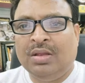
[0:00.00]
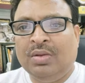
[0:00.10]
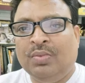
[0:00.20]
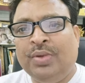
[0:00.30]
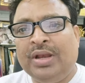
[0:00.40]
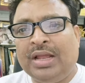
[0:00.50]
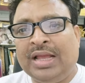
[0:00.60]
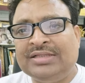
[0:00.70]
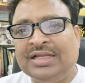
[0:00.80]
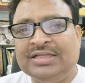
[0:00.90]
Well,
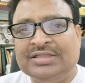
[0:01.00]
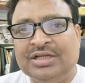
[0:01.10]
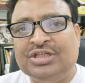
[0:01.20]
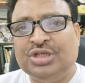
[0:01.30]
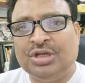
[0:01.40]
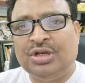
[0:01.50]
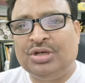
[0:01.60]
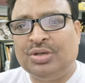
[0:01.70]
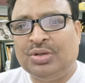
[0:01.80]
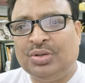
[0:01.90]
as a researcher,
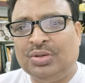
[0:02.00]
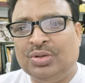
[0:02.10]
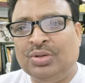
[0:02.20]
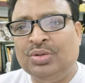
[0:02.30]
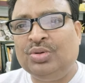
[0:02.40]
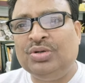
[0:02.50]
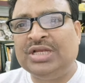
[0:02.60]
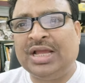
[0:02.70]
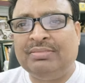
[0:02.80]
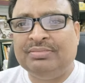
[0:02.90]
you don't
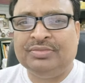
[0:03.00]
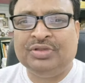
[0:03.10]
have,